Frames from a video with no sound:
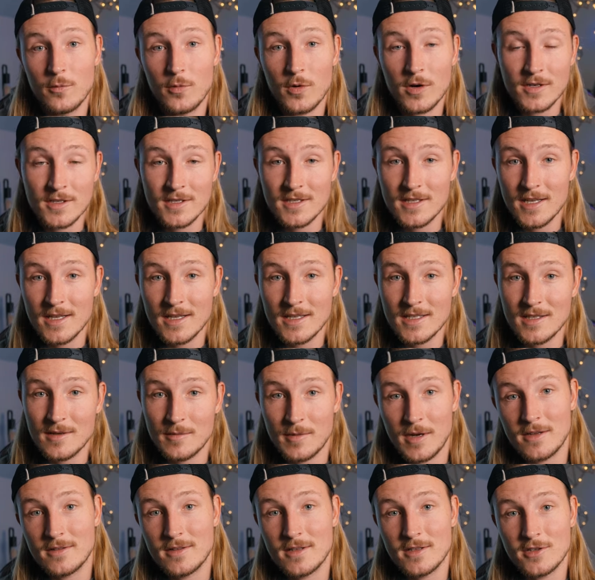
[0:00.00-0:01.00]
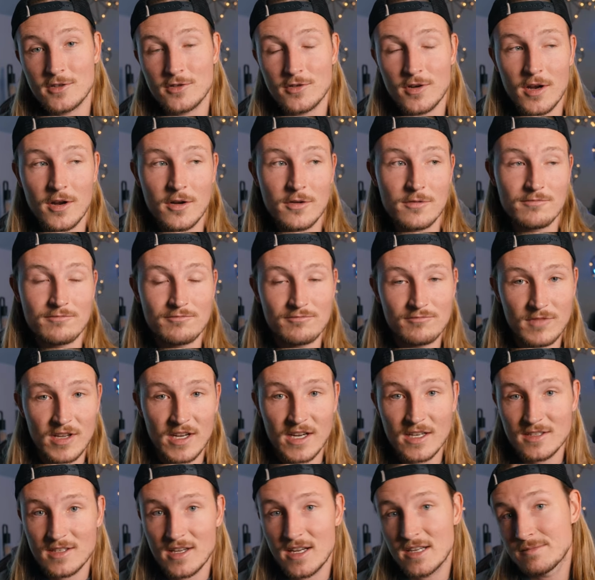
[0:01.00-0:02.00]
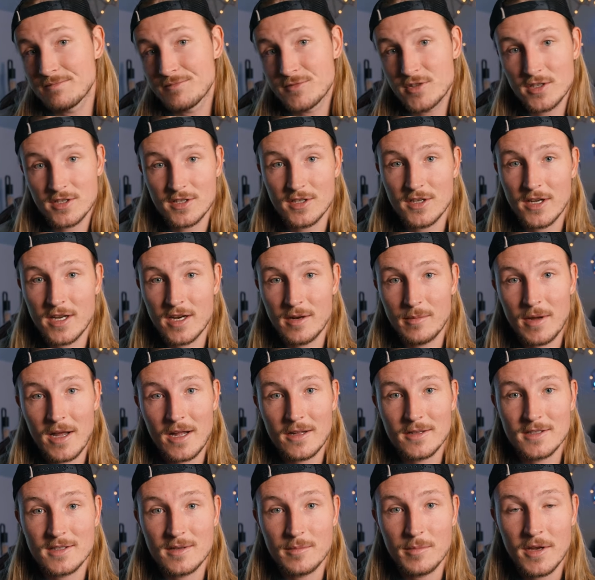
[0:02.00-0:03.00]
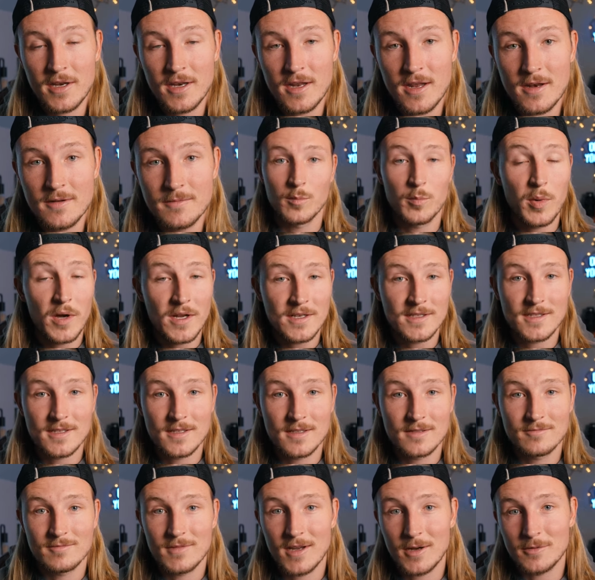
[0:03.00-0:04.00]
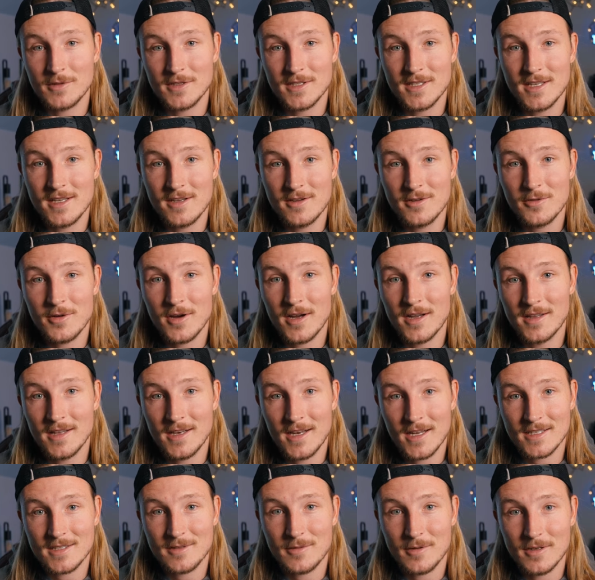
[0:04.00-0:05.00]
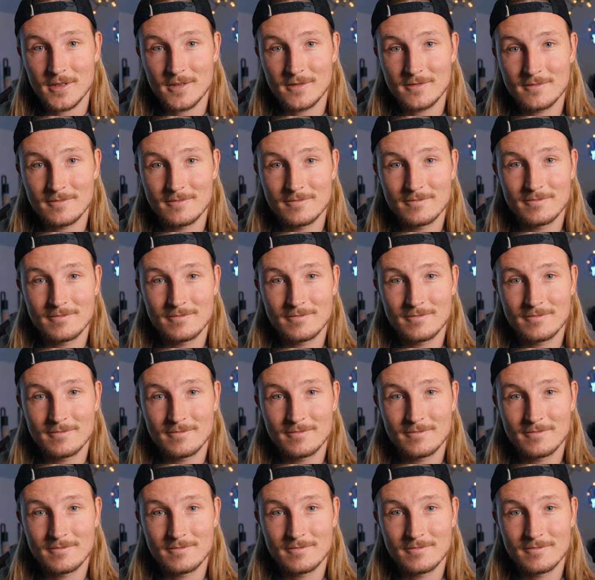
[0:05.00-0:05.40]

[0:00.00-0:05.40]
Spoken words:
worst things about this drone. Like I said, just so you get a balanced opinion. But I will see you on the next one.